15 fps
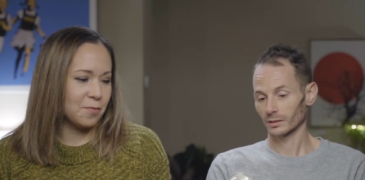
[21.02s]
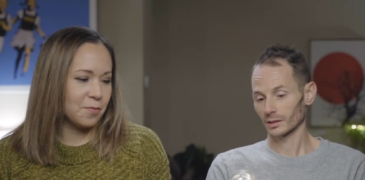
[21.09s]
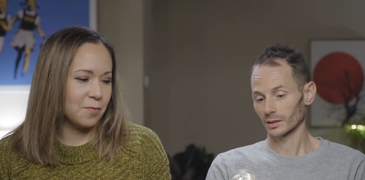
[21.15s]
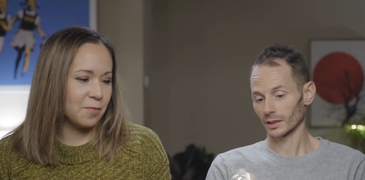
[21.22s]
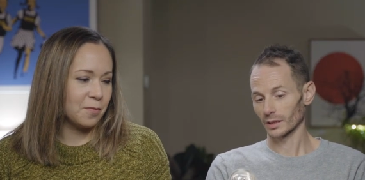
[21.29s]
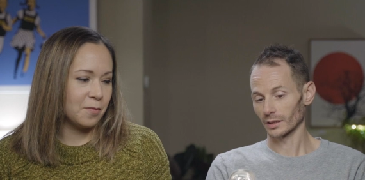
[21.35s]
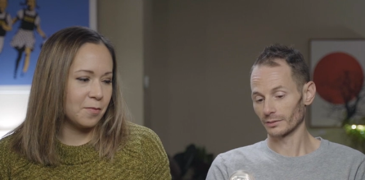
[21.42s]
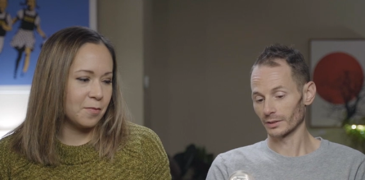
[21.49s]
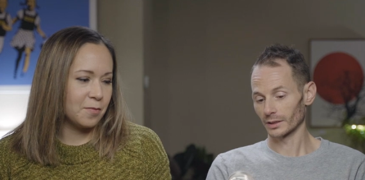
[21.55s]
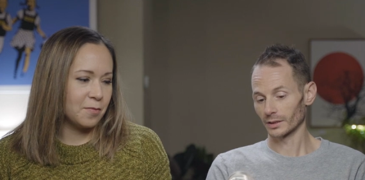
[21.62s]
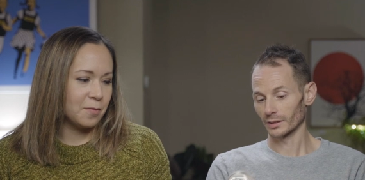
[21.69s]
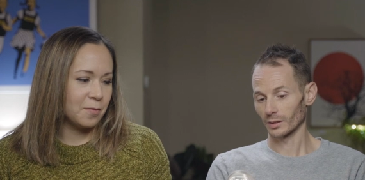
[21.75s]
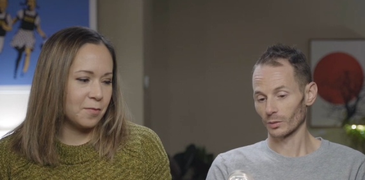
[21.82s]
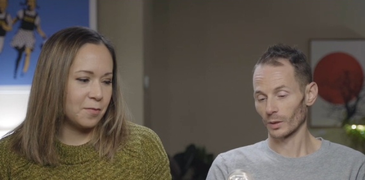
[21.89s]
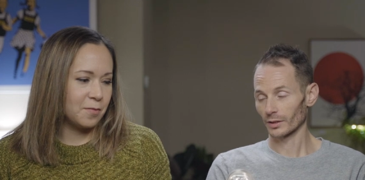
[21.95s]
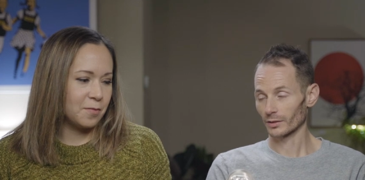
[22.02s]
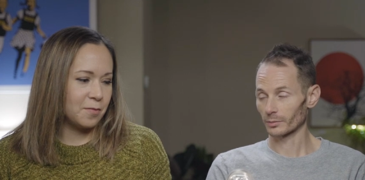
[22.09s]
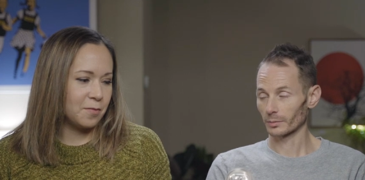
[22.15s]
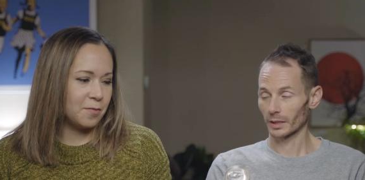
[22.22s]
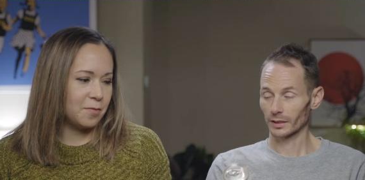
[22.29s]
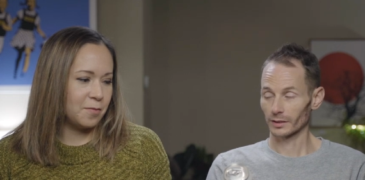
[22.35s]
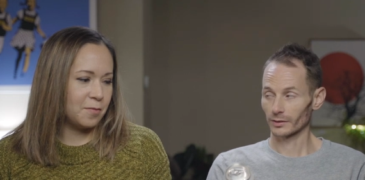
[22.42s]
Speaker 1: kind of a, a
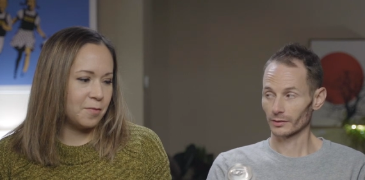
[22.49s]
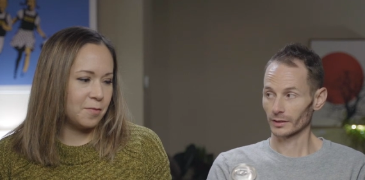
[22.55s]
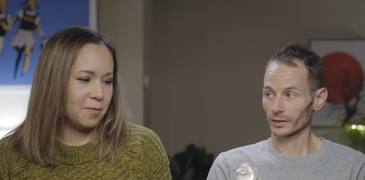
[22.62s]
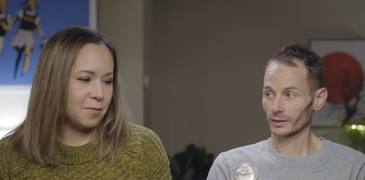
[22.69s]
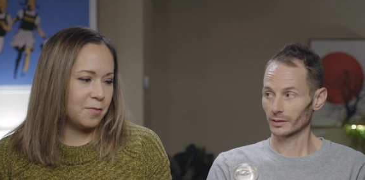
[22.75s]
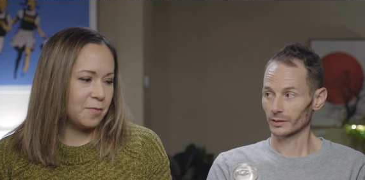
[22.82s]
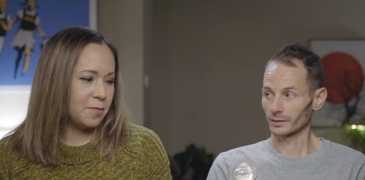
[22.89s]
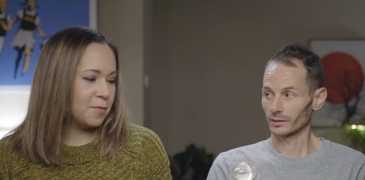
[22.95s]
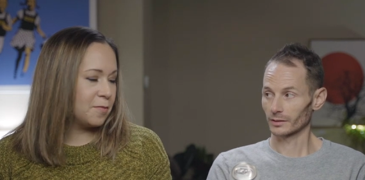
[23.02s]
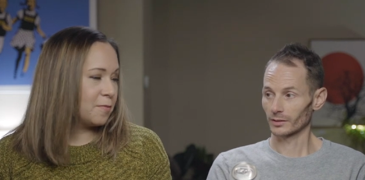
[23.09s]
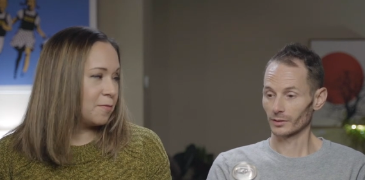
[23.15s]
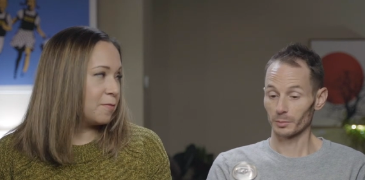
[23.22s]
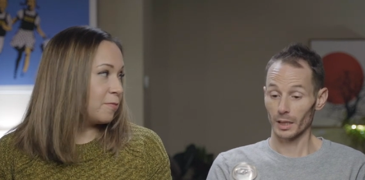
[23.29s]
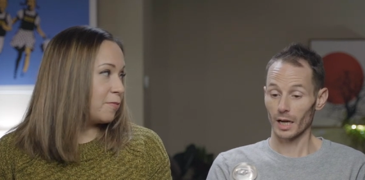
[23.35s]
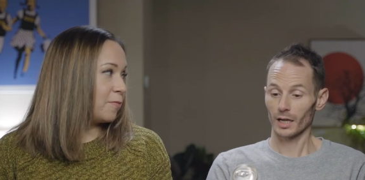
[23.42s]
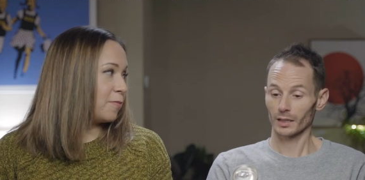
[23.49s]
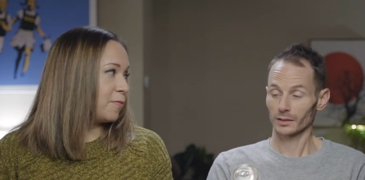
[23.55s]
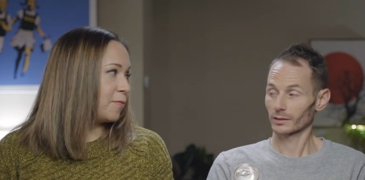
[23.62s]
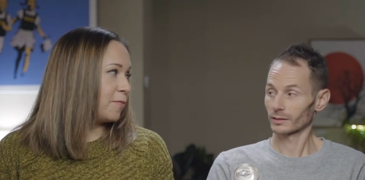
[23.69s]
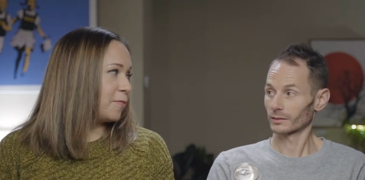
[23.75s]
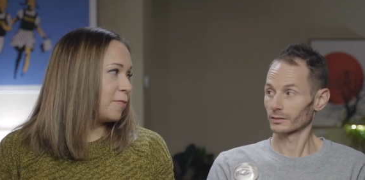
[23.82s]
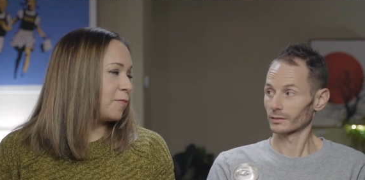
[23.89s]
Weizenbock is like a is a bock
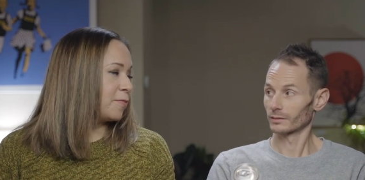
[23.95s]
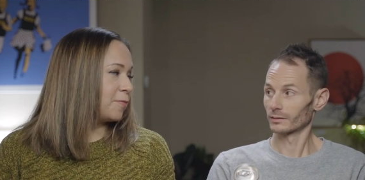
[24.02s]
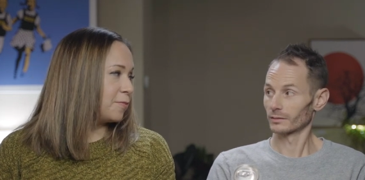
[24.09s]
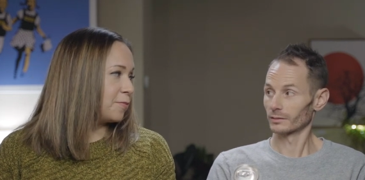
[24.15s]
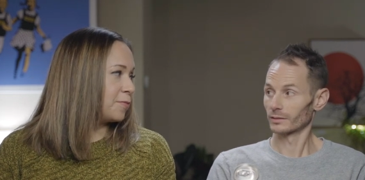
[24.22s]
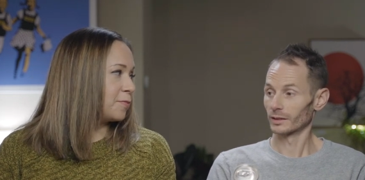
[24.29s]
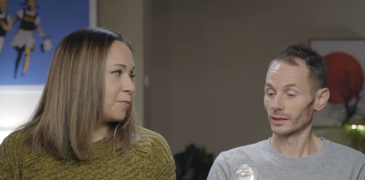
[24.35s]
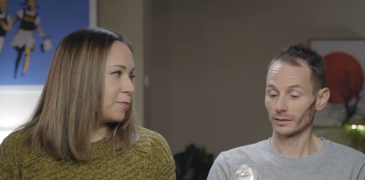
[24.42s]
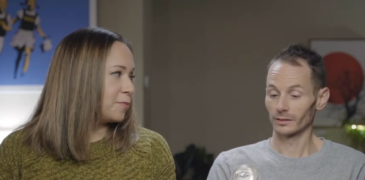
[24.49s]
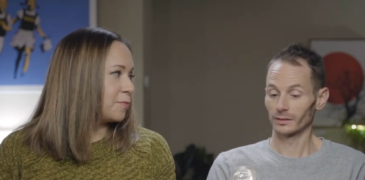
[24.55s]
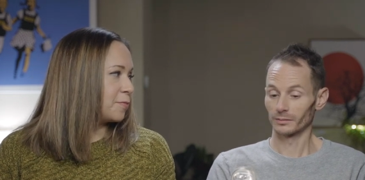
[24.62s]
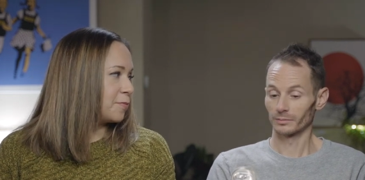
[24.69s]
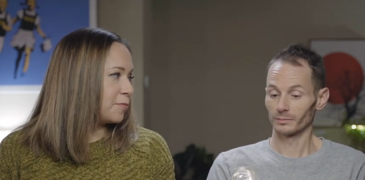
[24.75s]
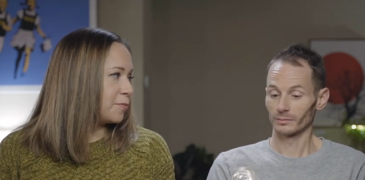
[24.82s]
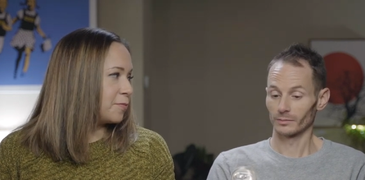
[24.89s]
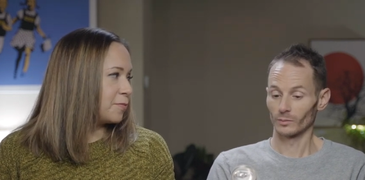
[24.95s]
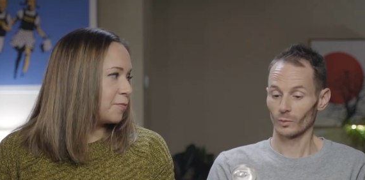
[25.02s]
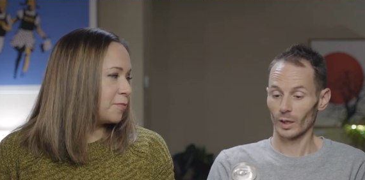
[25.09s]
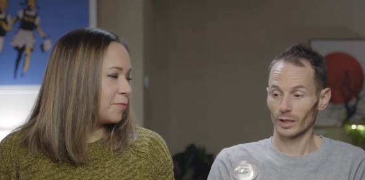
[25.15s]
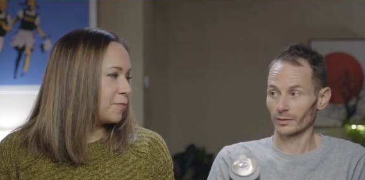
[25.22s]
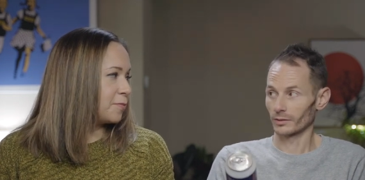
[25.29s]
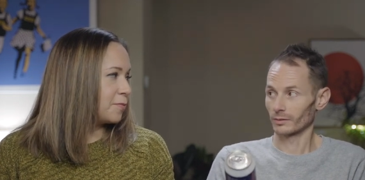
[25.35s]
and a
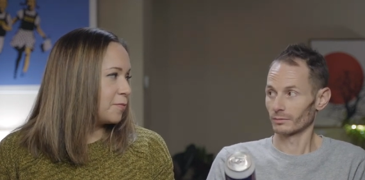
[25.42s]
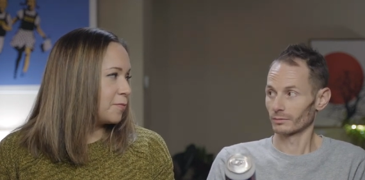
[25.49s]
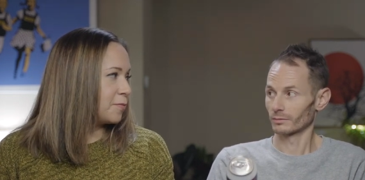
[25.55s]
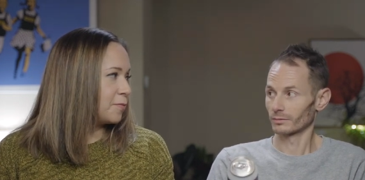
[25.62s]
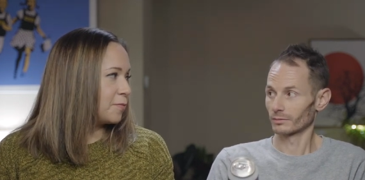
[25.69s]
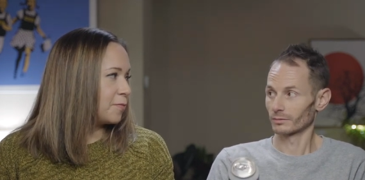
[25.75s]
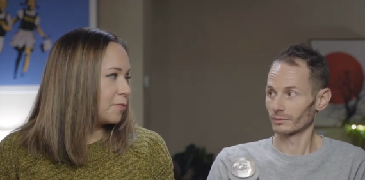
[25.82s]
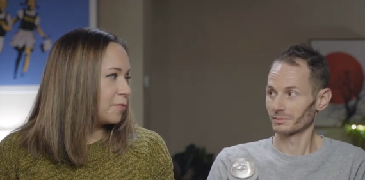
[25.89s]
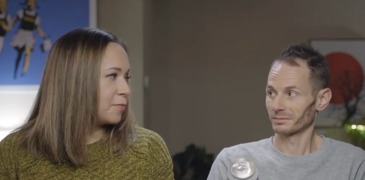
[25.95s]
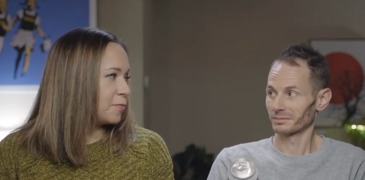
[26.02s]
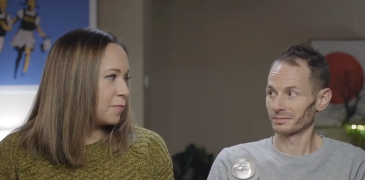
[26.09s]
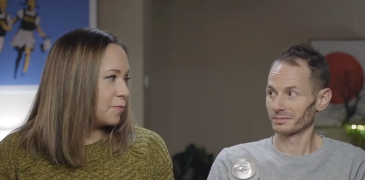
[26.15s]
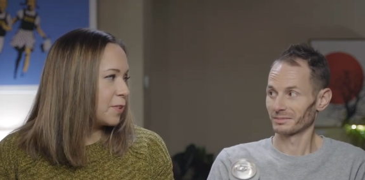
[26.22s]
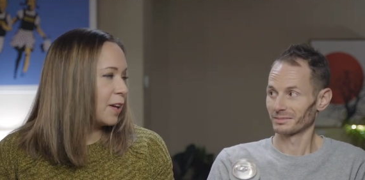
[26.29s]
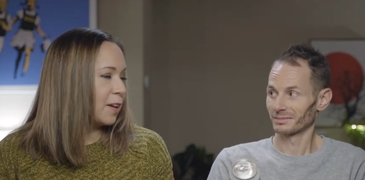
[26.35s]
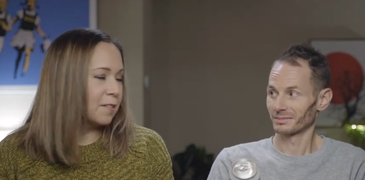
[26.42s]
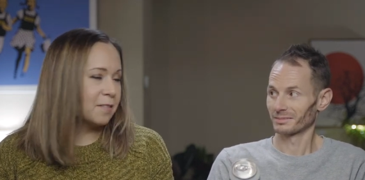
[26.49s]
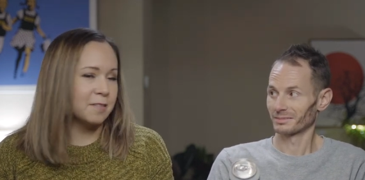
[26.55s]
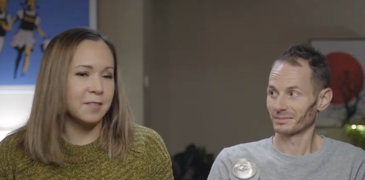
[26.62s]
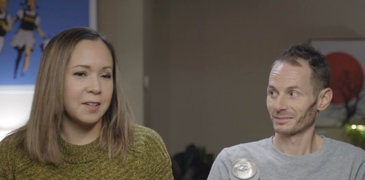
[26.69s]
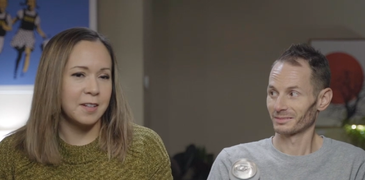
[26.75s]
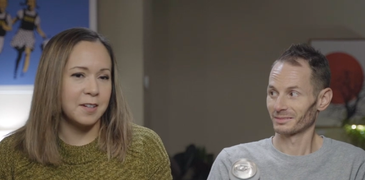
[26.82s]
Weizen.
Speaker 2: Yeah,
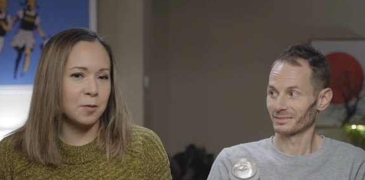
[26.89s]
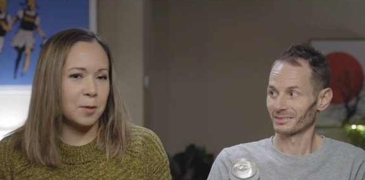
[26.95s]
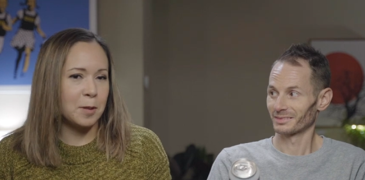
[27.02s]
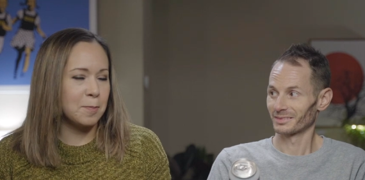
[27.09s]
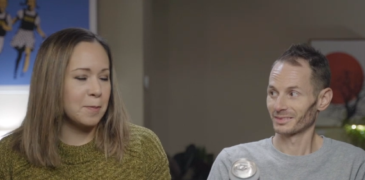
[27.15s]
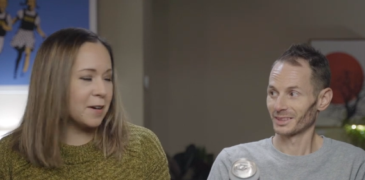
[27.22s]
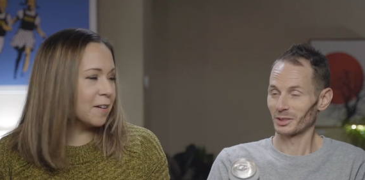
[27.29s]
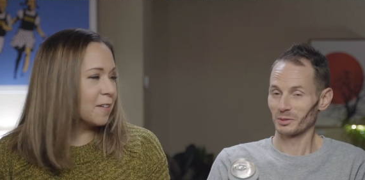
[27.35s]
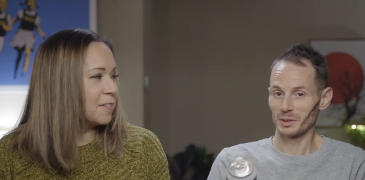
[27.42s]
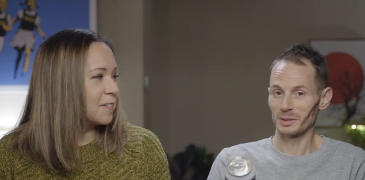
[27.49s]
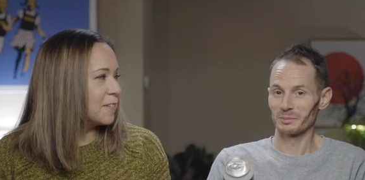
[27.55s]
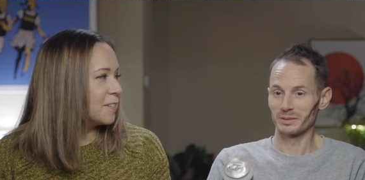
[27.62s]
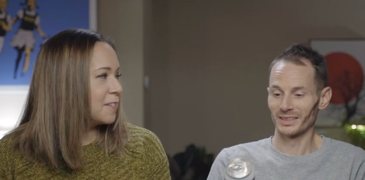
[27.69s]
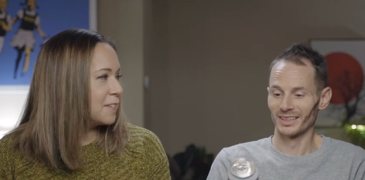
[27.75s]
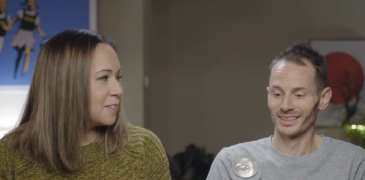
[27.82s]
and a wheat beer. And a
Speaker 1: wheat beer.